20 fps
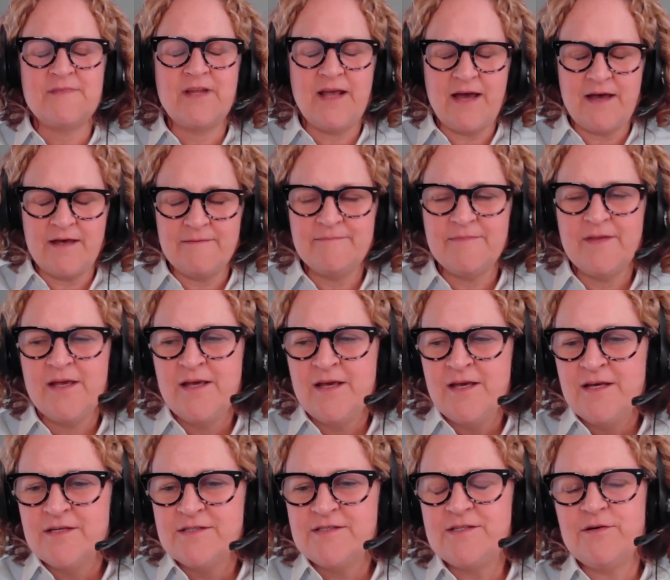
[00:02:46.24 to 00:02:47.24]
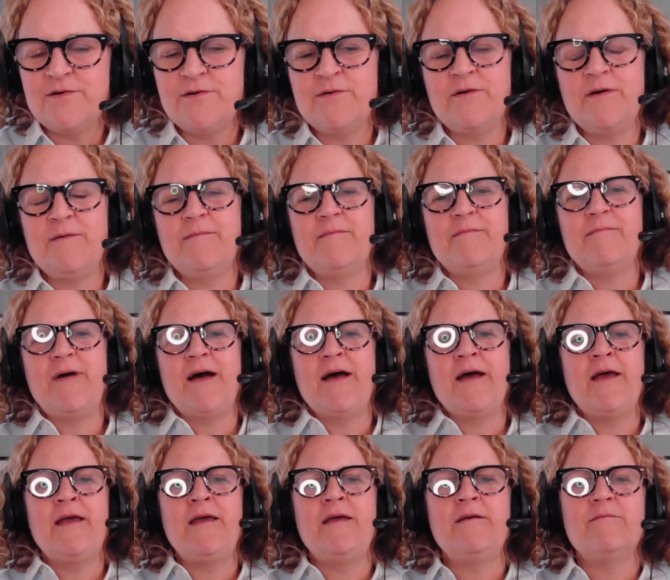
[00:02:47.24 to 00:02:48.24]
Yeah. So
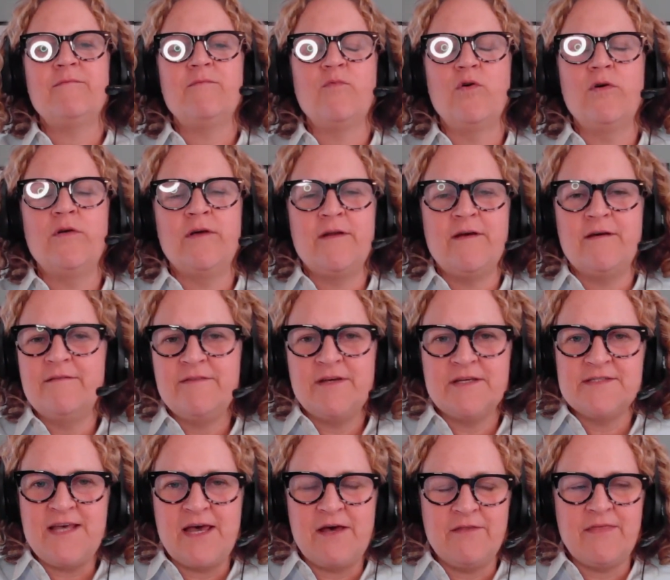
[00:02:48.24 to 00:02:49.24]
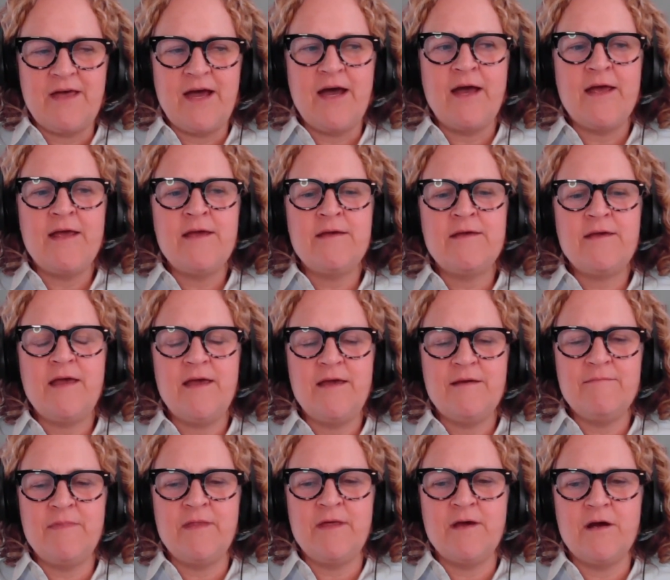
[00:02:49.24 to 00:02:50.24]
my role at Elevance Health, I
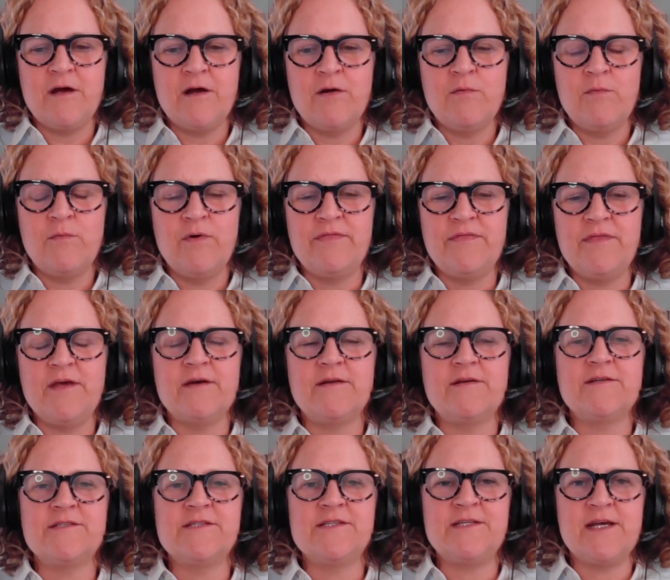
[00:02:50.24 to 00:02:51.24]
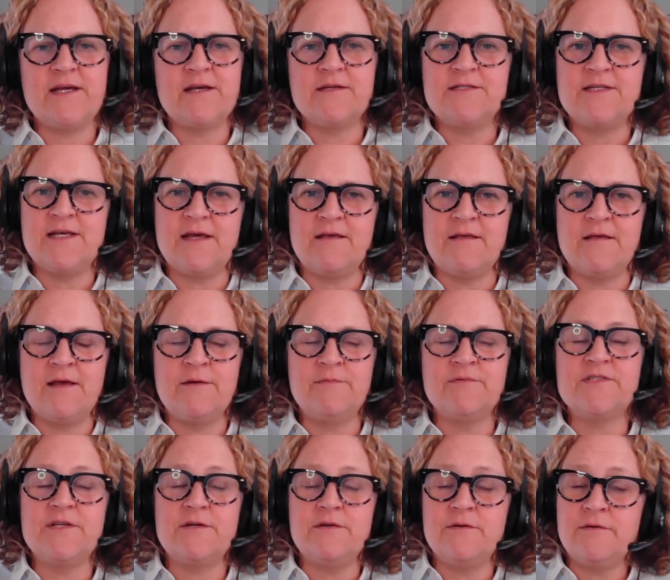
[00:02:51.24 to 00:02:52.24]
came there with the understanding it was a
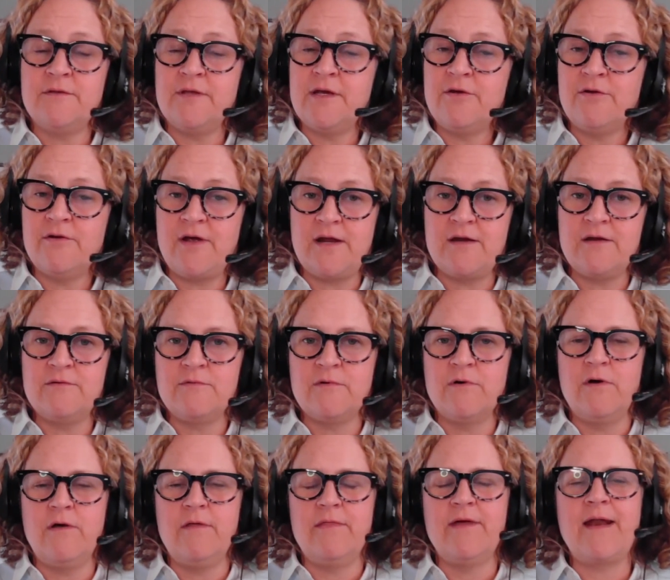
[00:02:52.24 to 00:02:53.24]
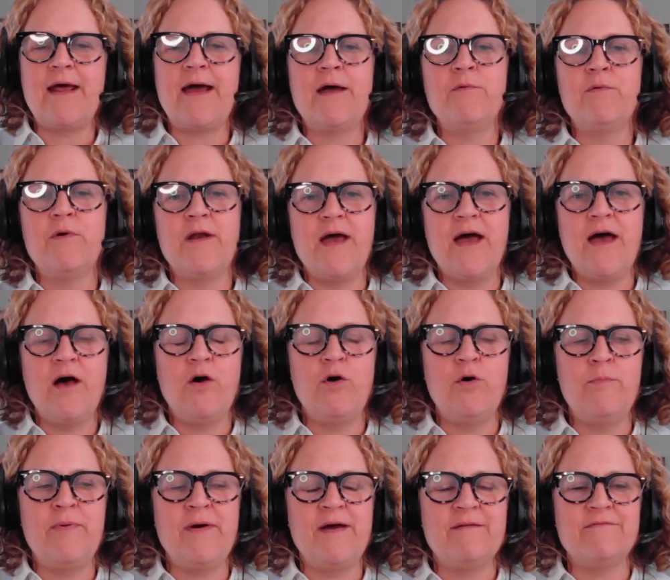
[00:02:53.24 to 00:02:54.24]
newly created role that I would help
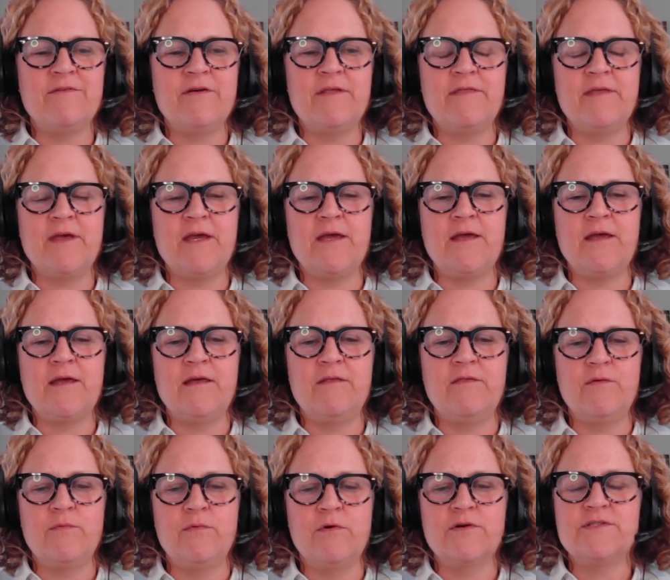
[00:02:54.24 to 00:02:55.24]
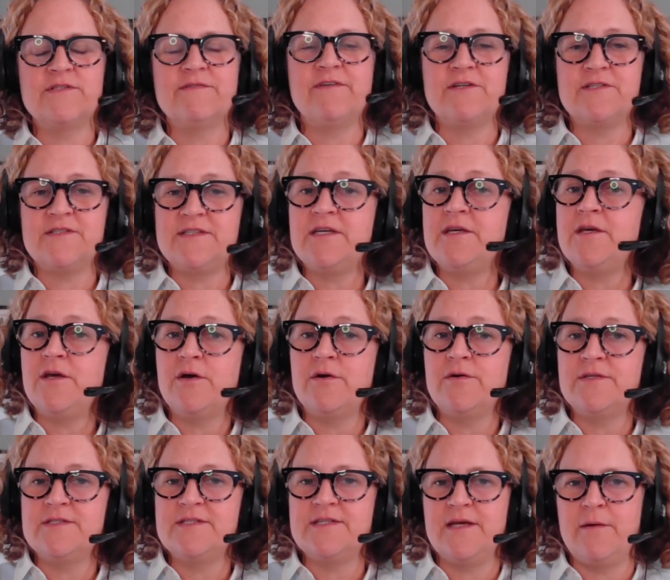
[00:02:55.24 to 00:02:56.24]
everything, in the words of our CEO and
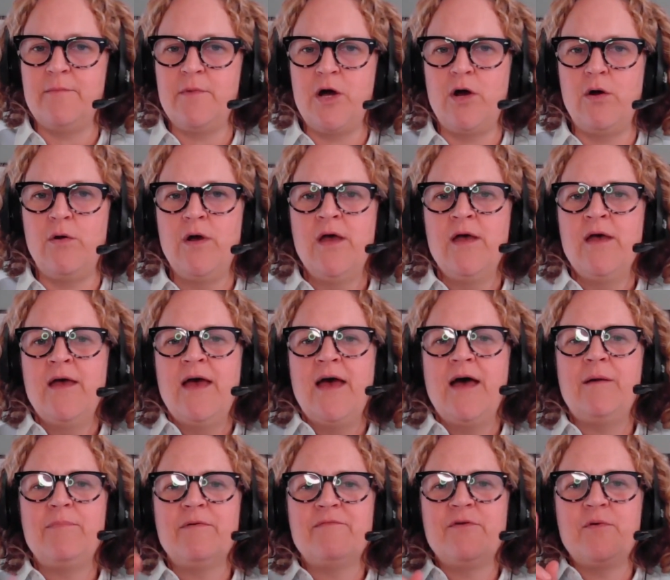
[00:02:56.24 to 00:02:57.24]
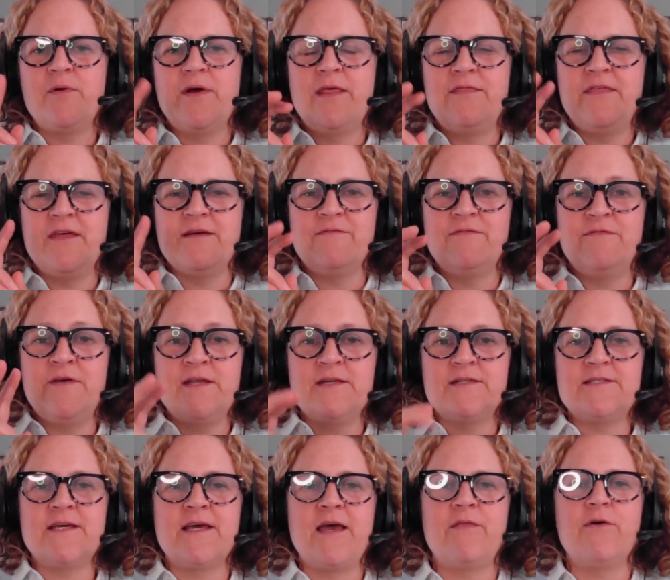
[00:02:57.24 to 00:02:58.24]
CMO, help everything fit
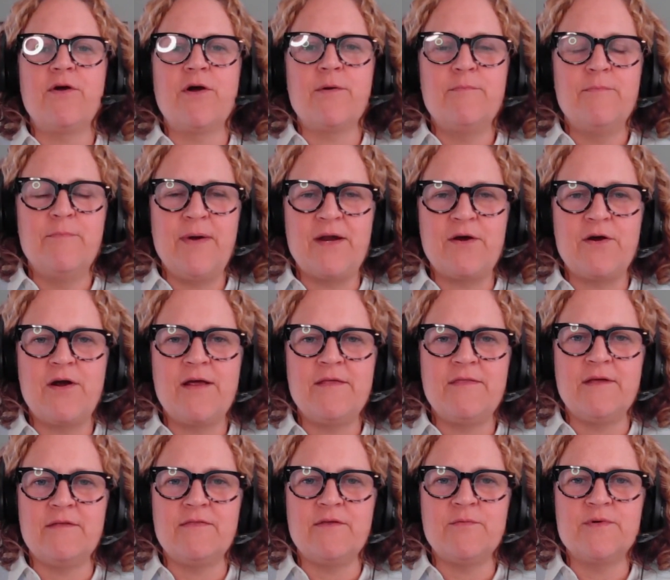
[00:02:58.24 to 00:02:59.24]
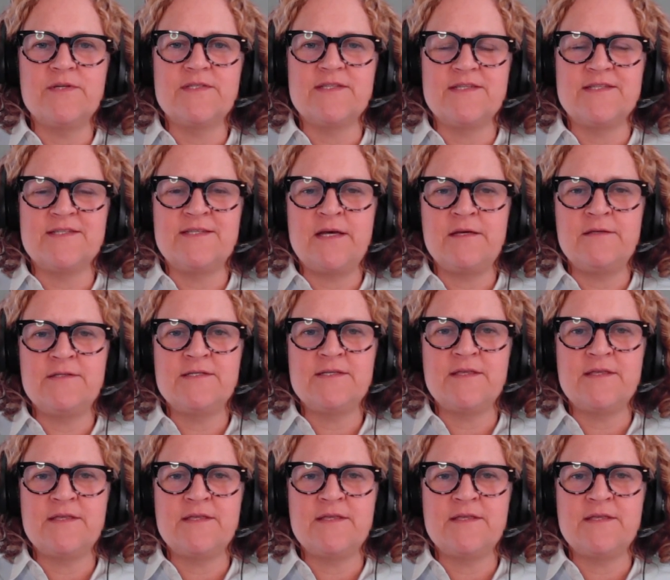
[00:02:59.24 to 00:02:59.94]
together better. I think there was a sense that